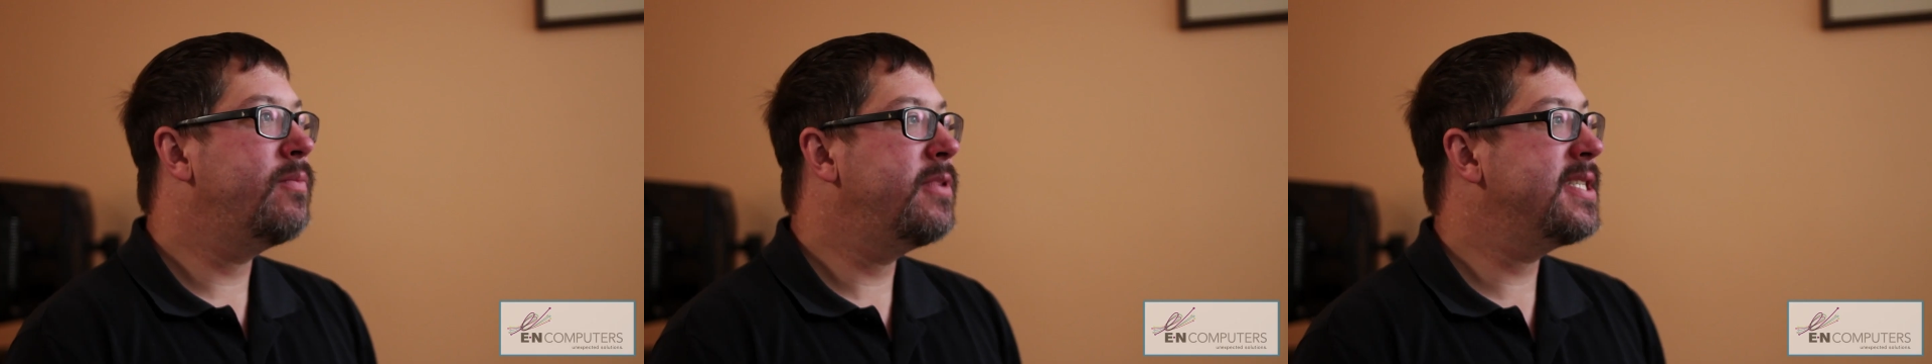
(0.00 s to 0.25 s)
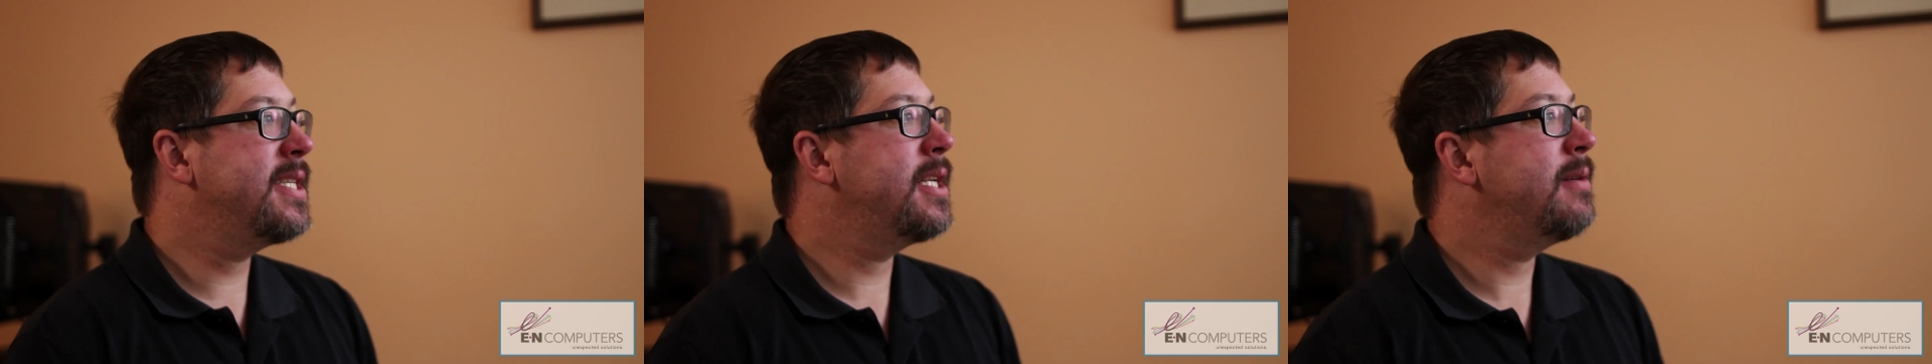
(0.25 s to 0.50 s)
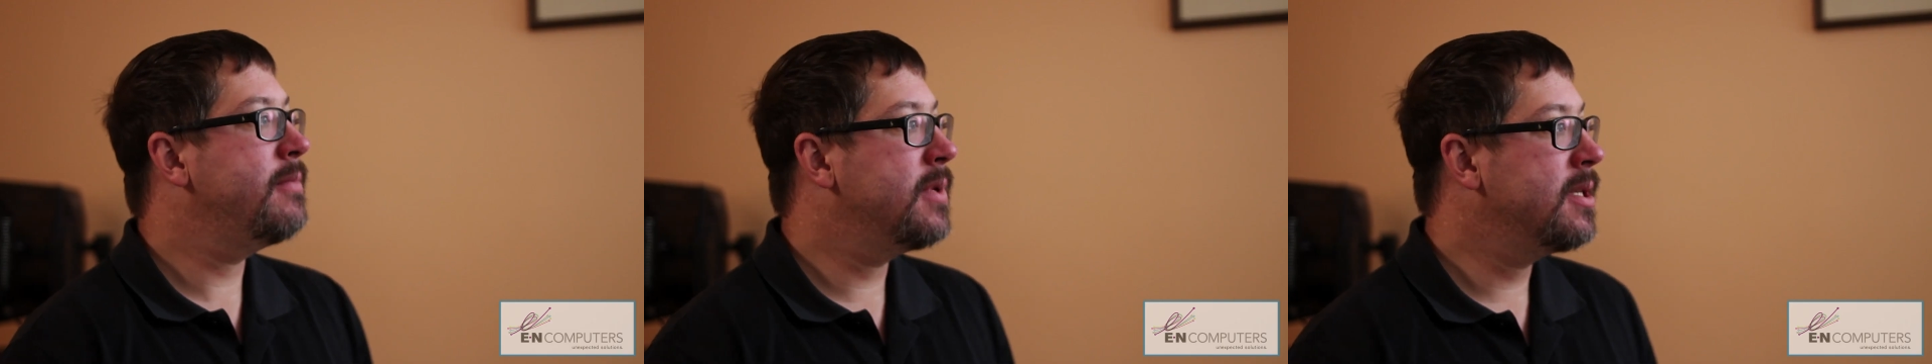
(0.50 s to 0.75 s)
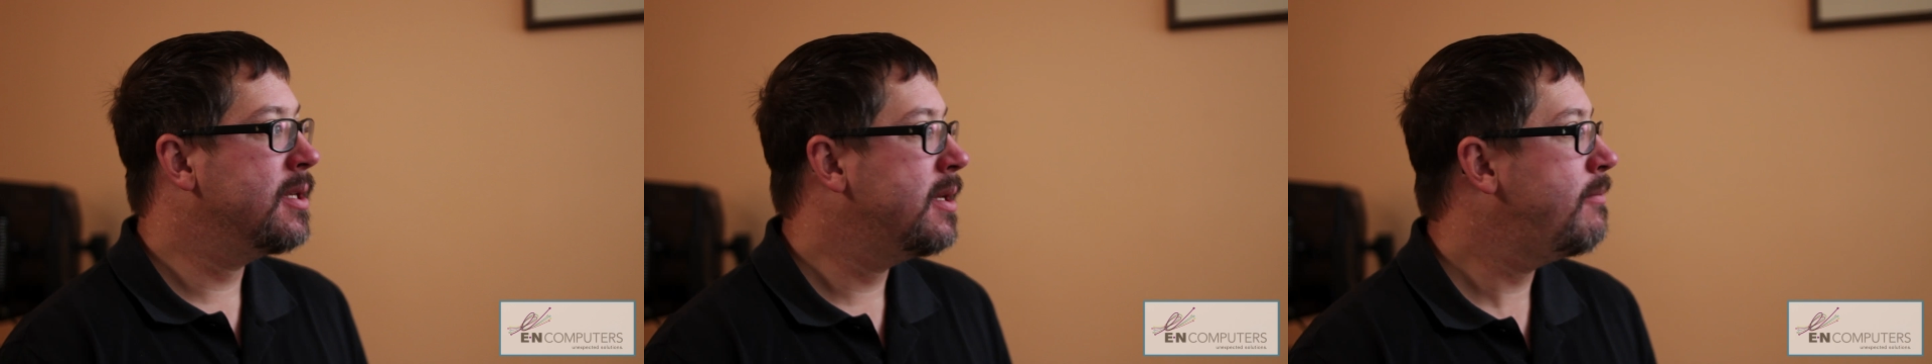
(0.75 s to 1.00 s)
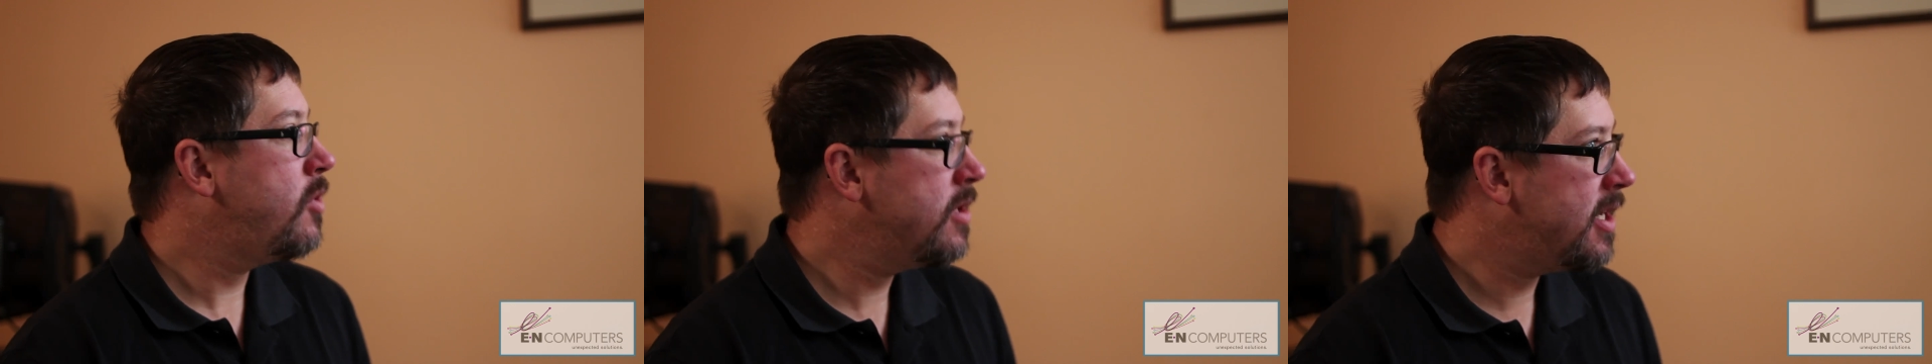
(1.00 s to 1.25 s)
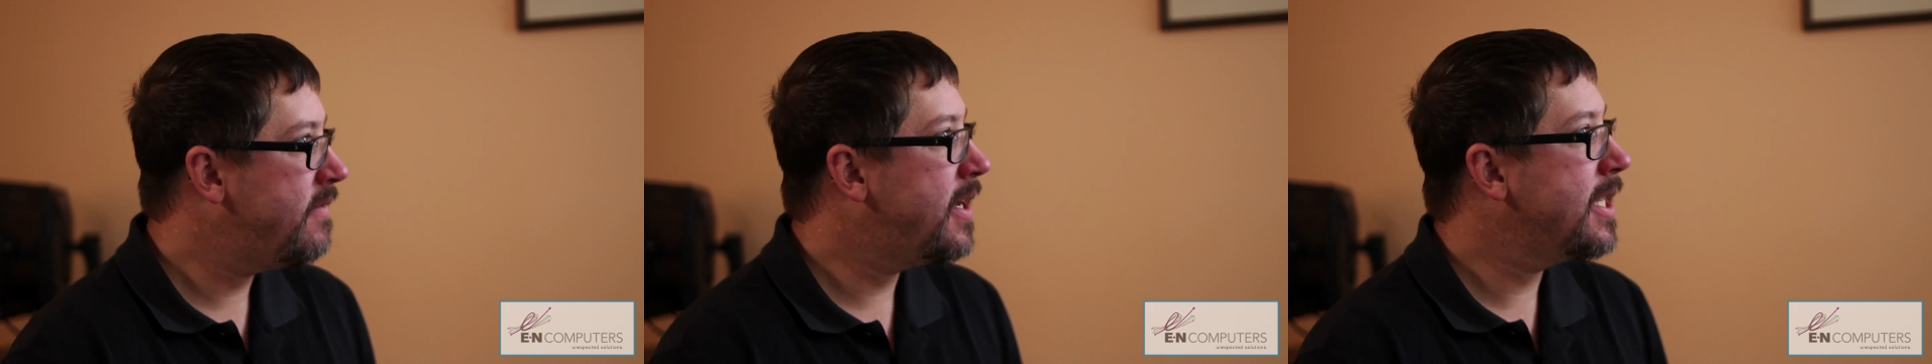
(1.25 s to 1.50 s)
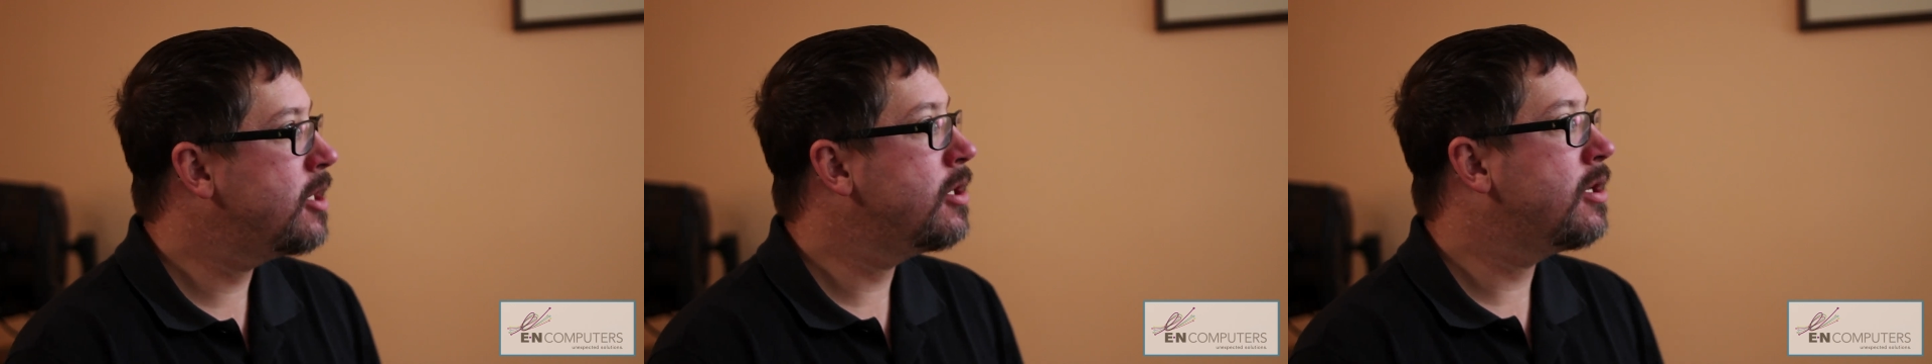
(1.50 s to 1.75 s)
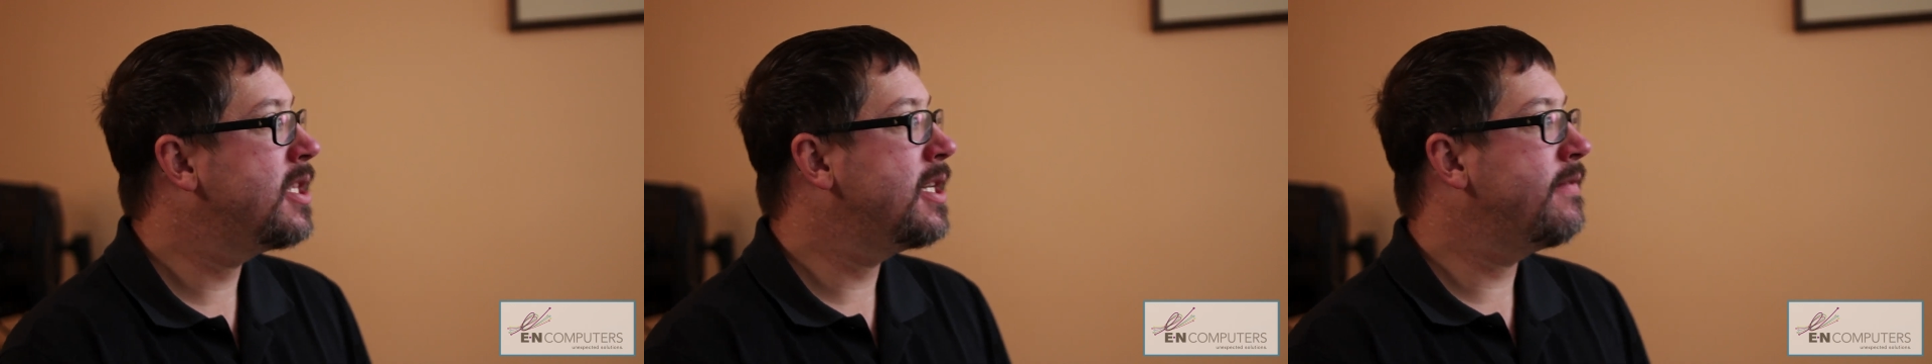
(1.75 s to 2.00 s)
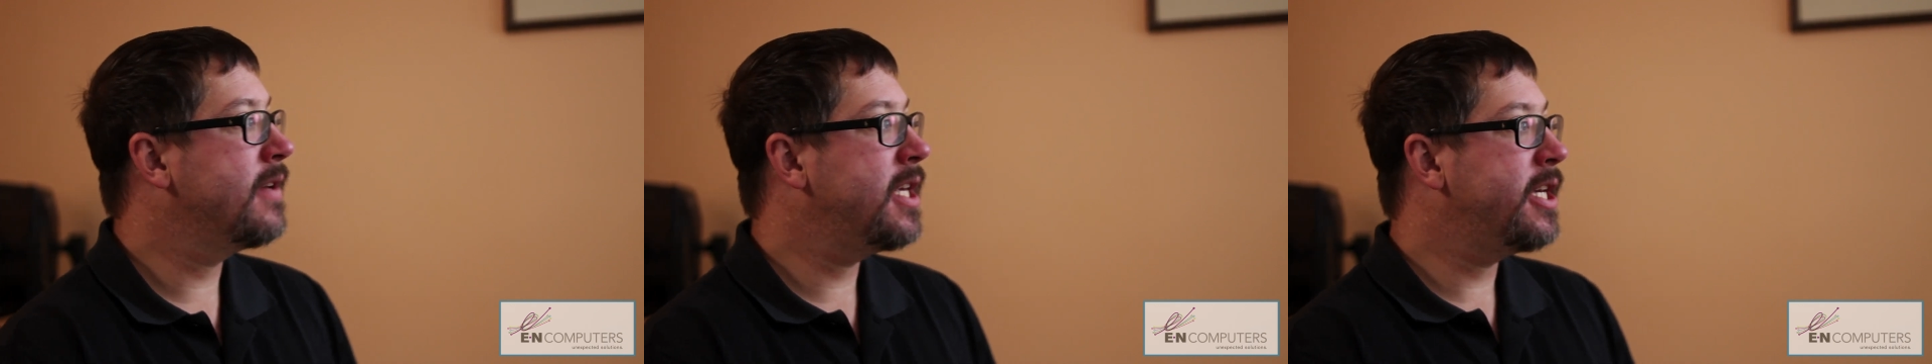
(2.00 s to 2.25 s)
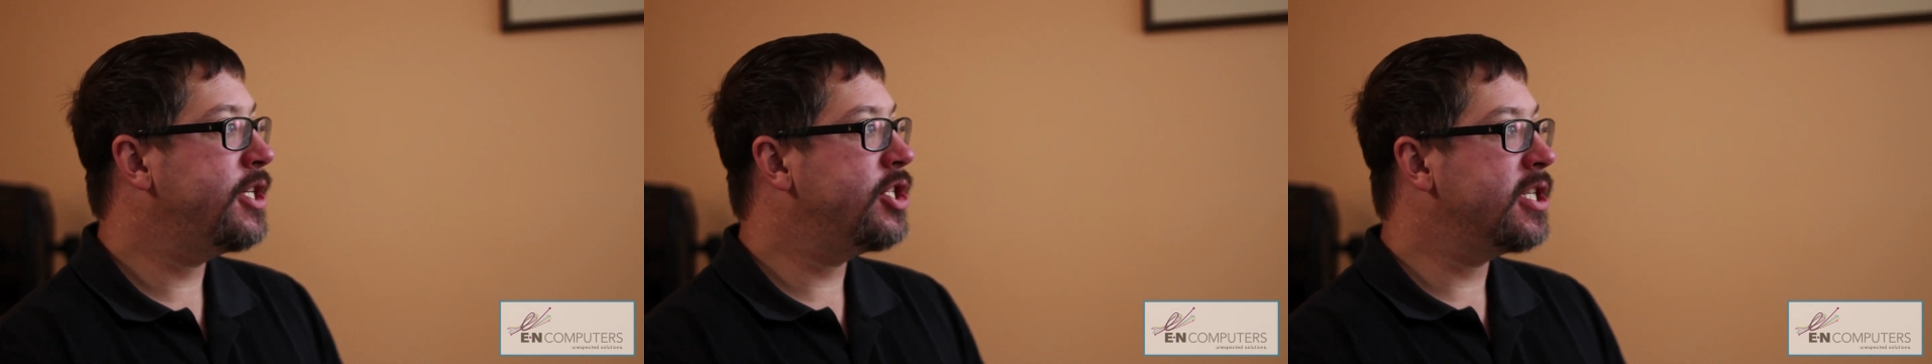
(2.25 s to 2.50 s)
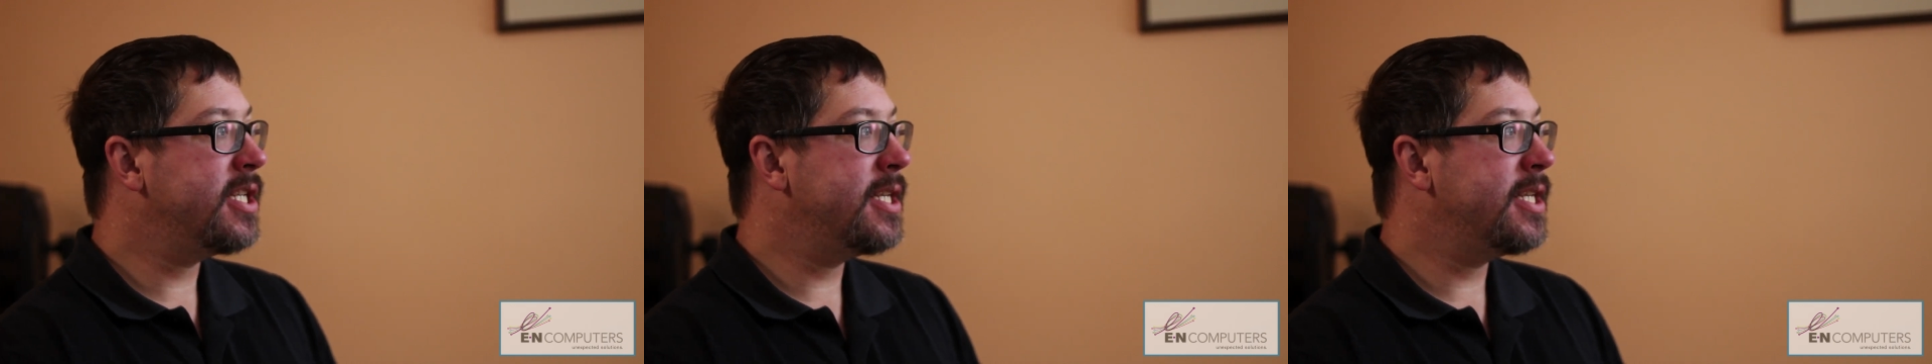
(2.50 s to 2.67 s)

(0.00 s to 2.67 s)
we set up multi-factor authentication